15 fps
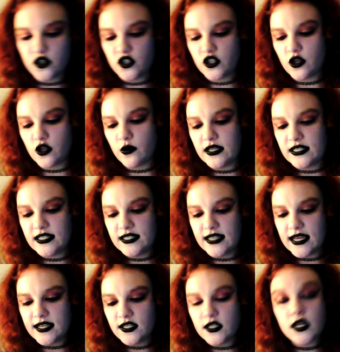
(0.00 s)
So
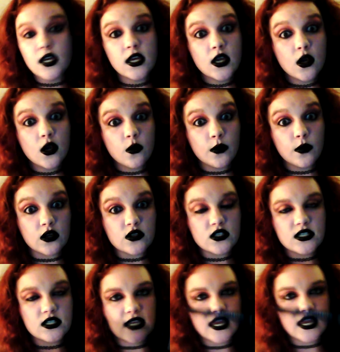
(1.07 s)
instead, we're going to
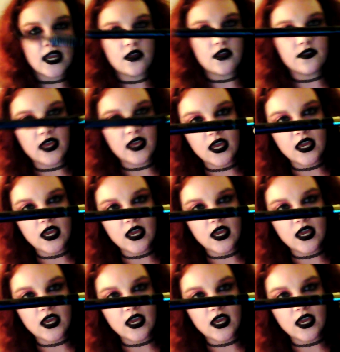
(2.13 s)
take the